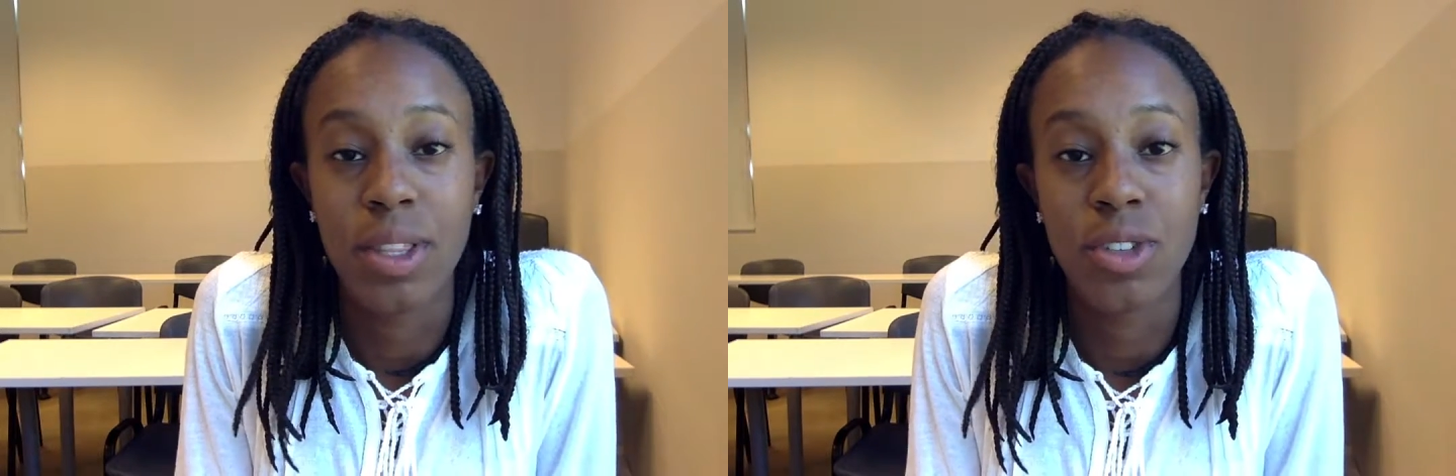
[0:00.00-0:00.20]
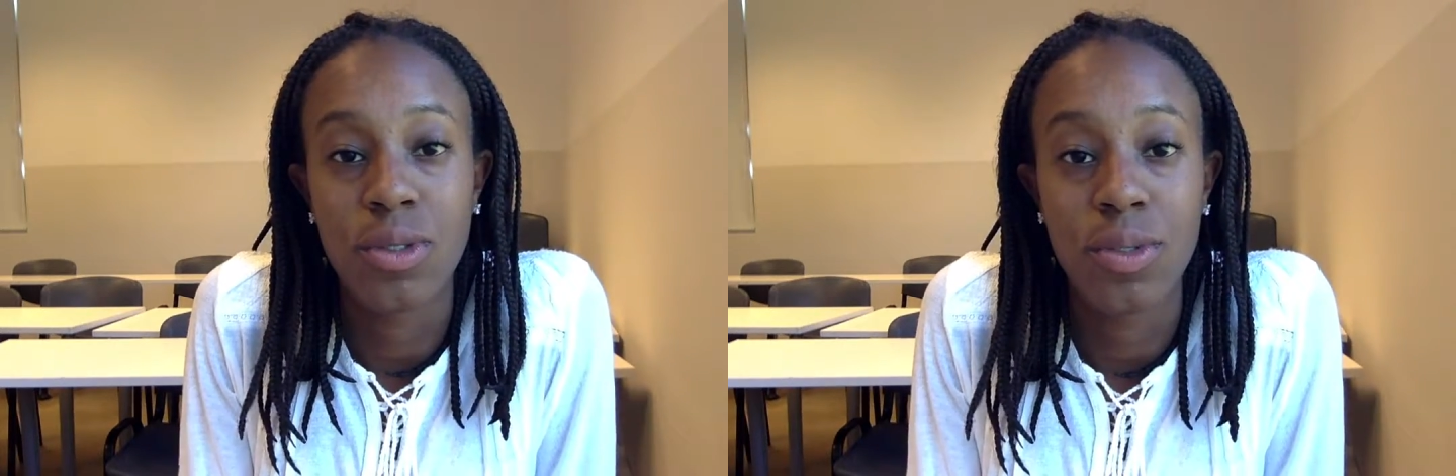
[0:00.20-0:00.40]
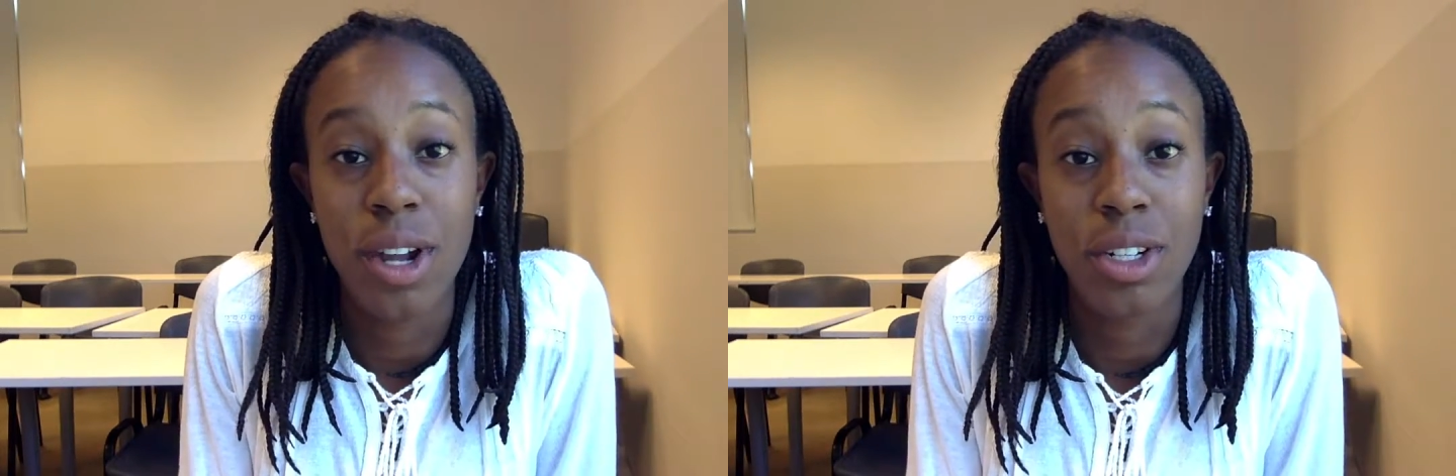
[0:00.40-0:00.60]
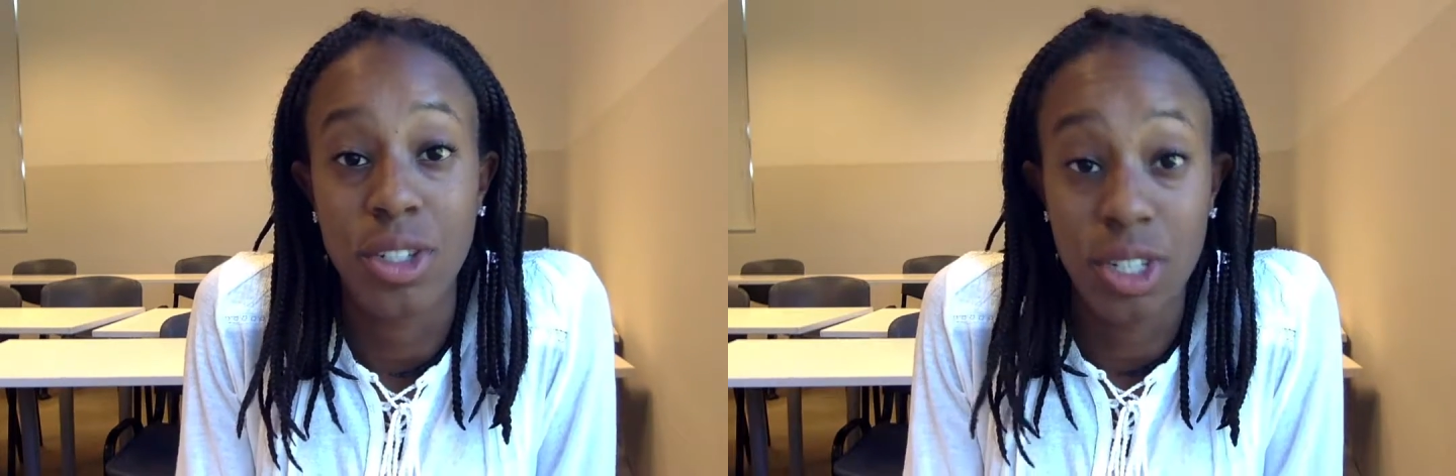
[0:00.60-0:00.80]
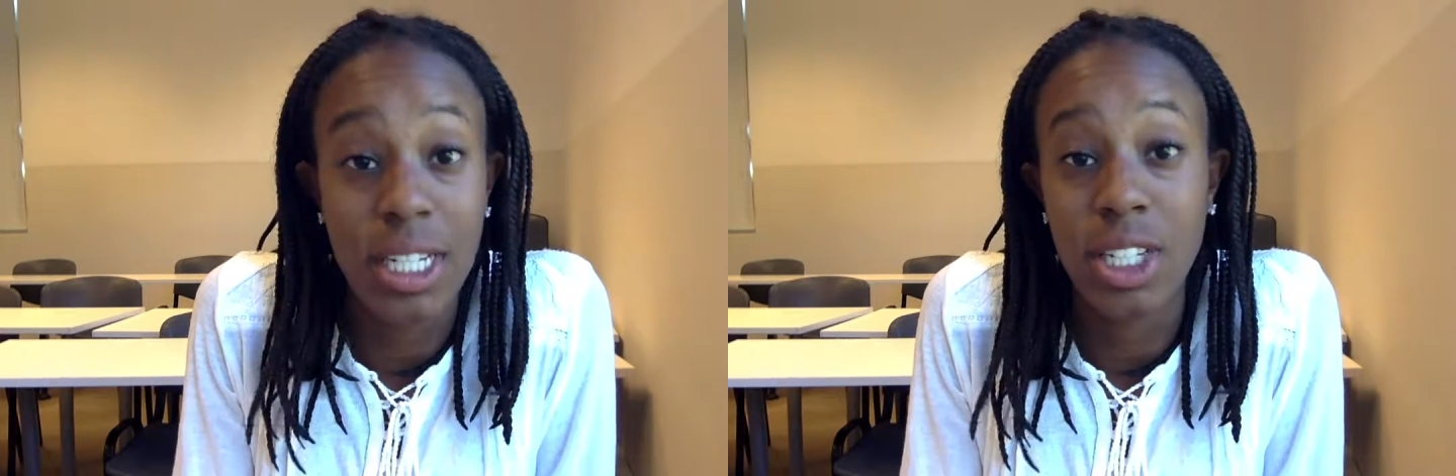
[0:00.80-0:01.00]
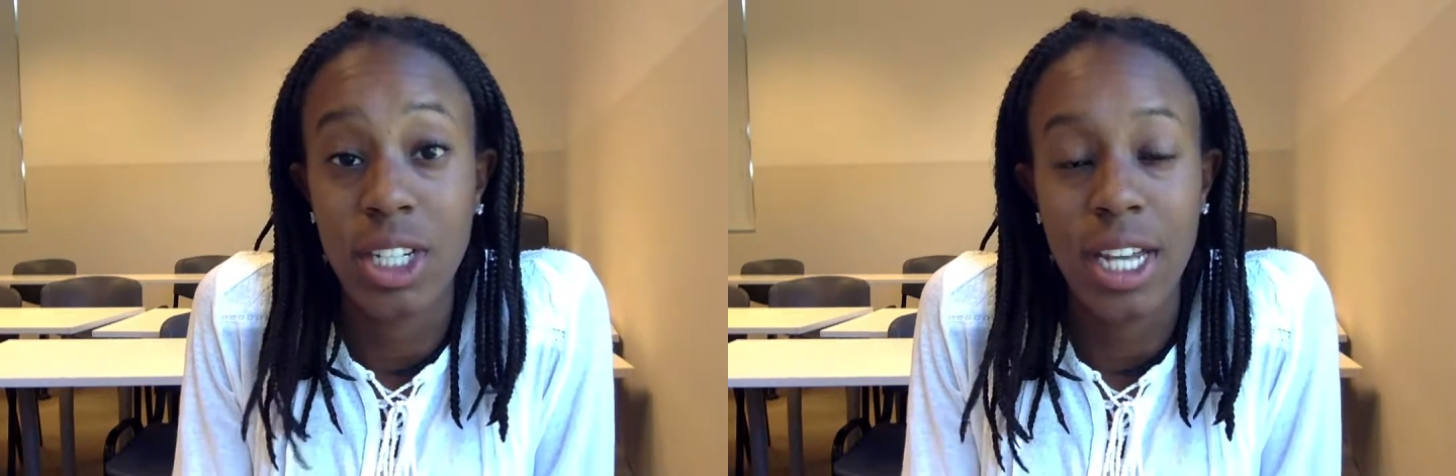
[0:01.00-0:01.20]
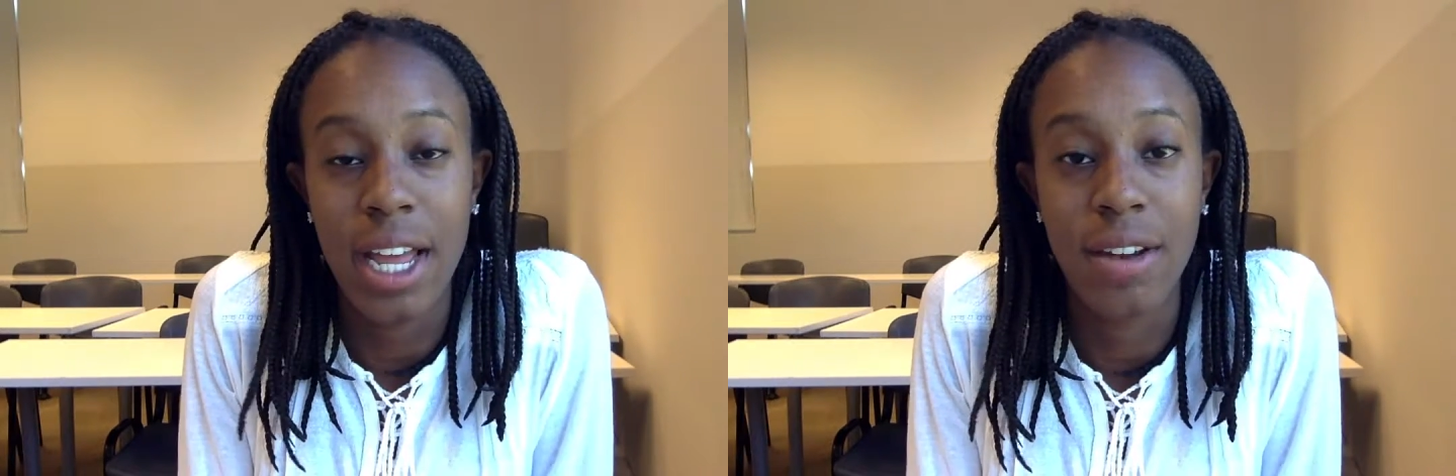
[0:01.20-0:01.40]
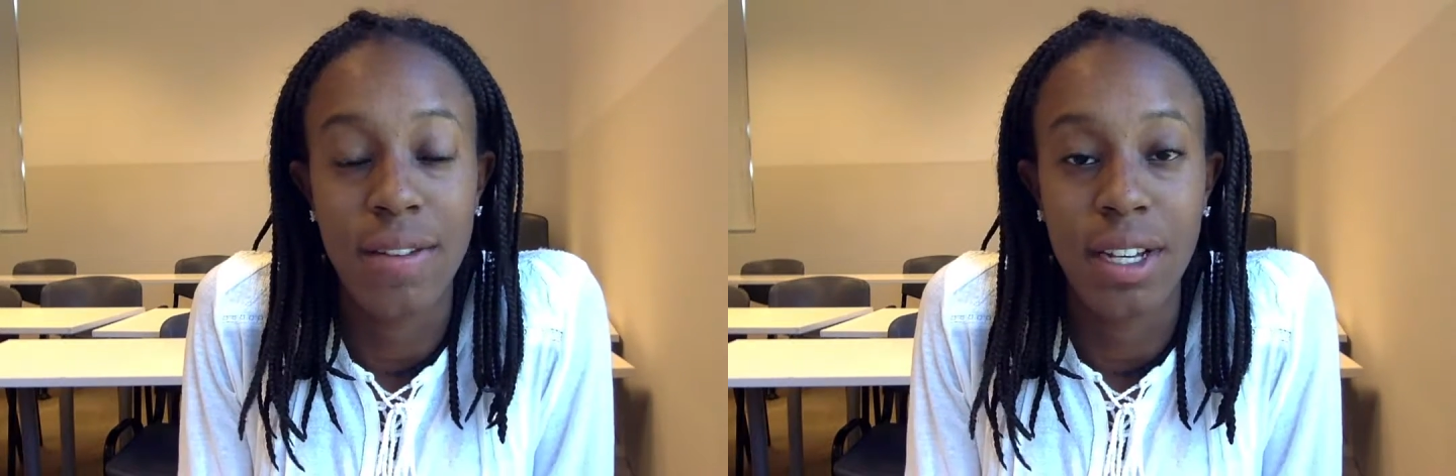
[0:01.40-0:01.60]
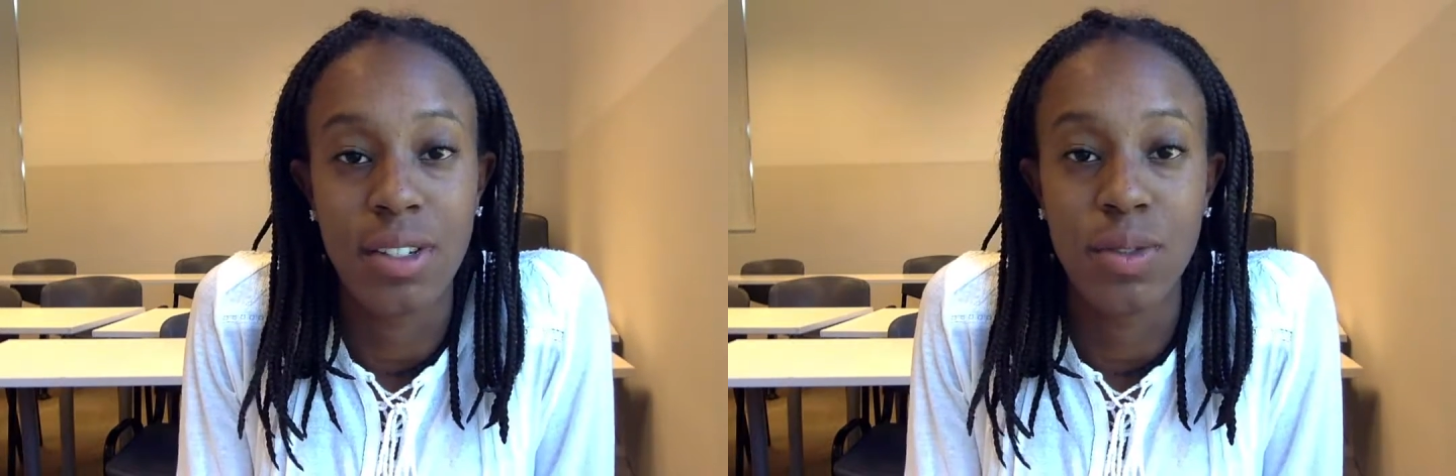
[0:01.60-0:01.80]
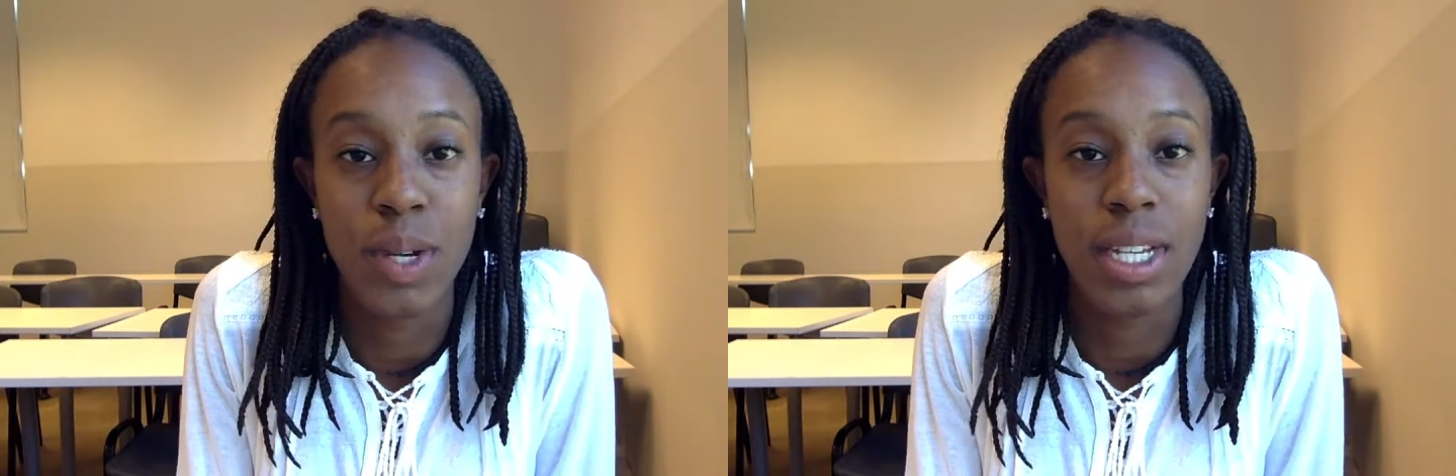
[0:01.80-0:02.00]
strategic and
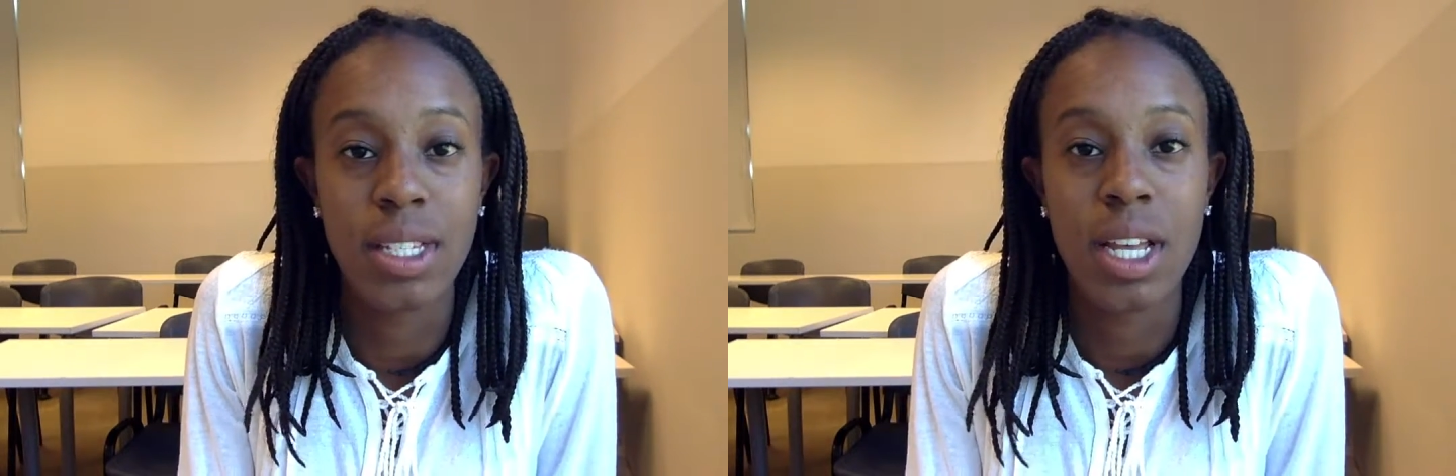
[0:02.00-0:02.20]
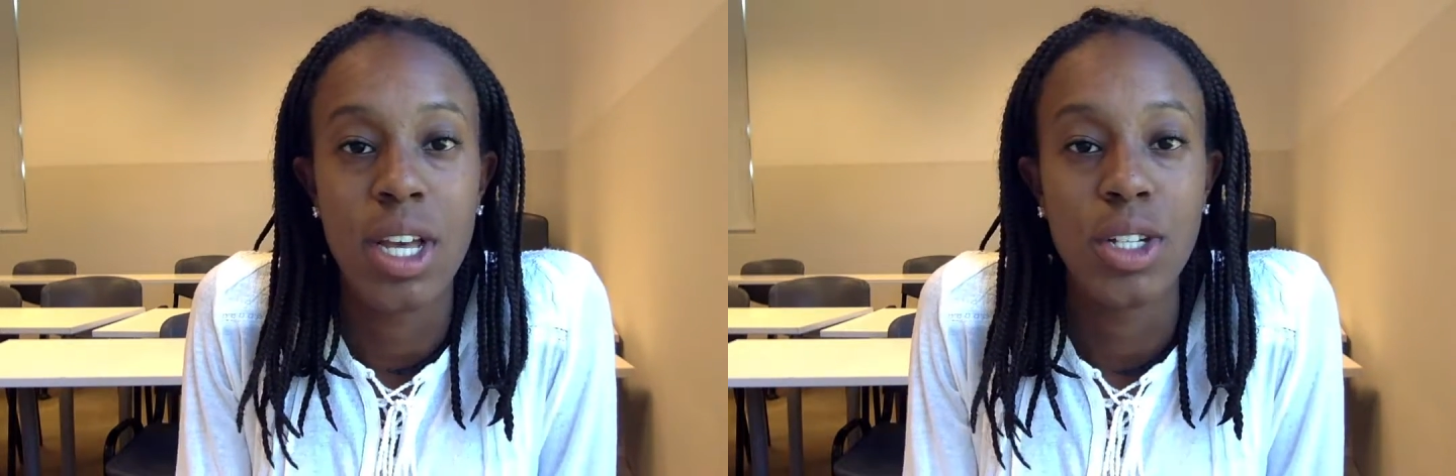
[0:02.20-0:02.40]
effective ways